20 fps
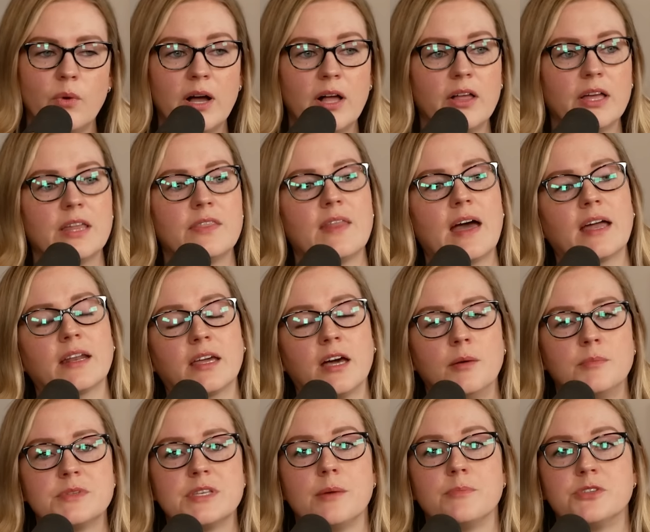Well, and that
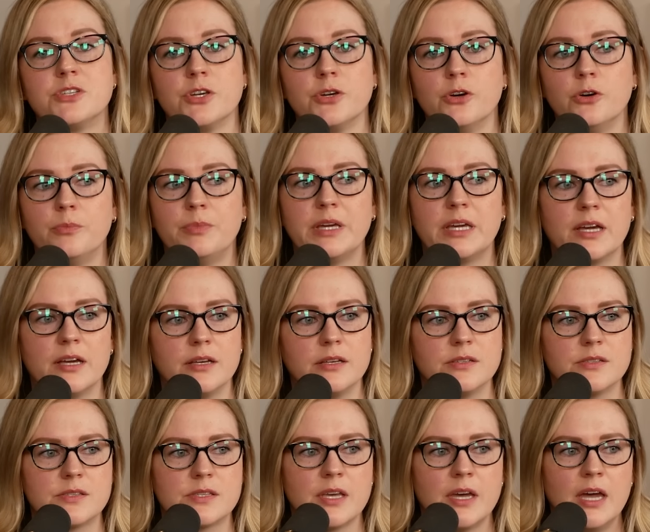comes up too,
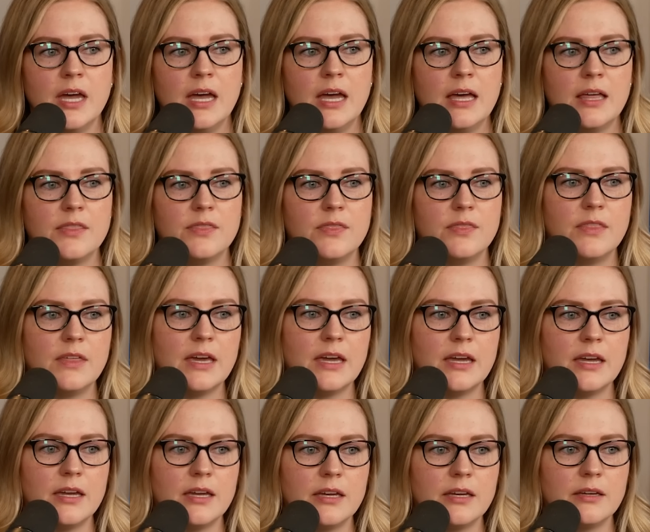because
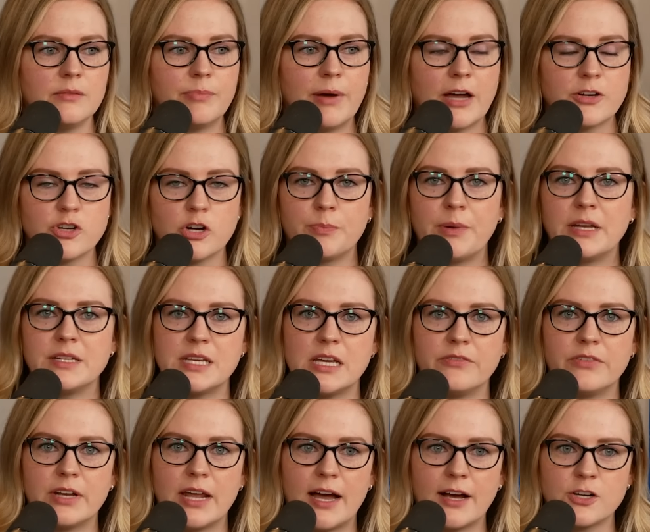Patrick
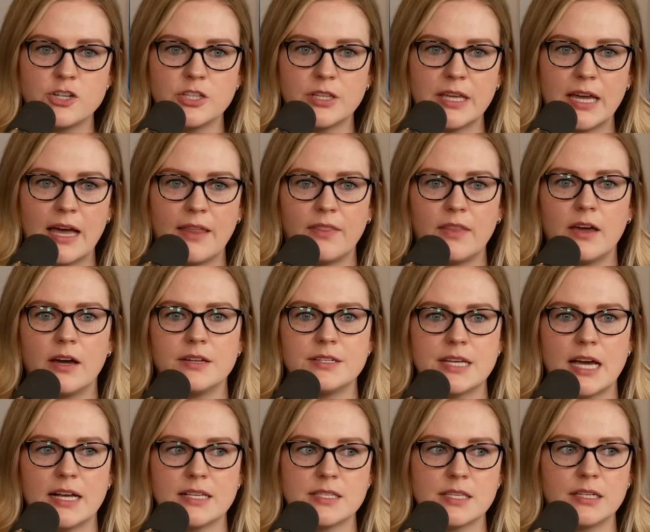Bet-David actually had the
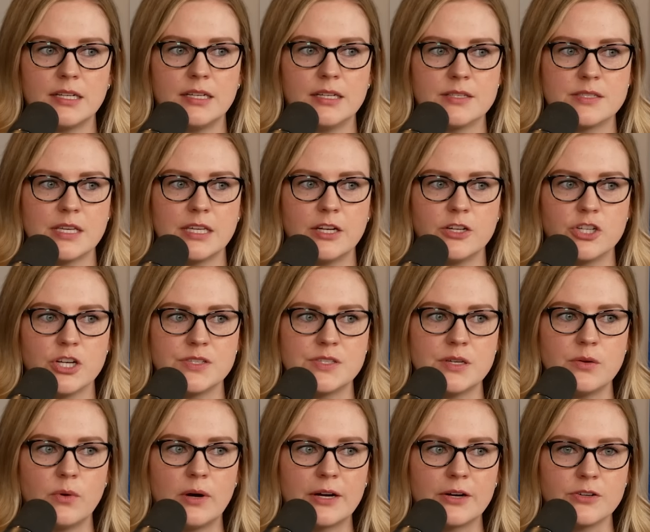audacity to say to
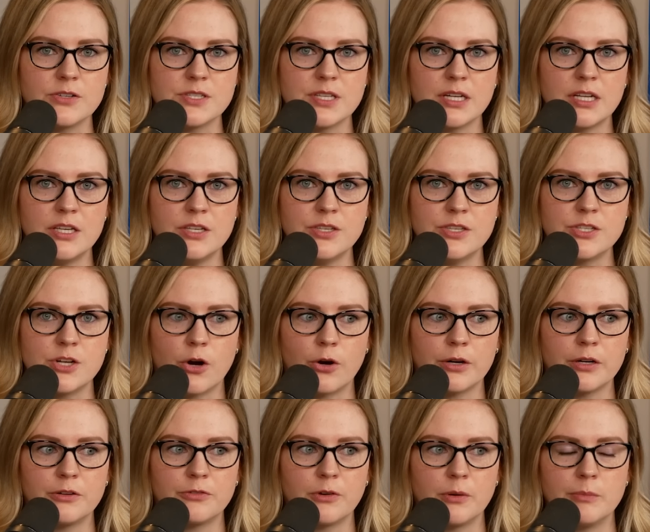Jesse Waters that he
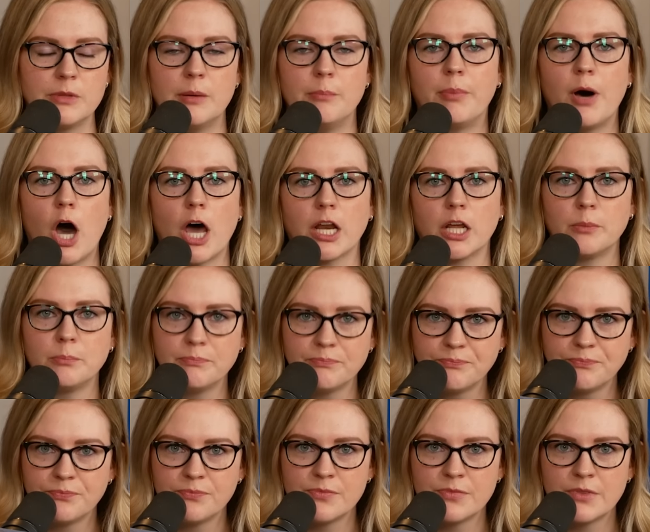started from the bottom.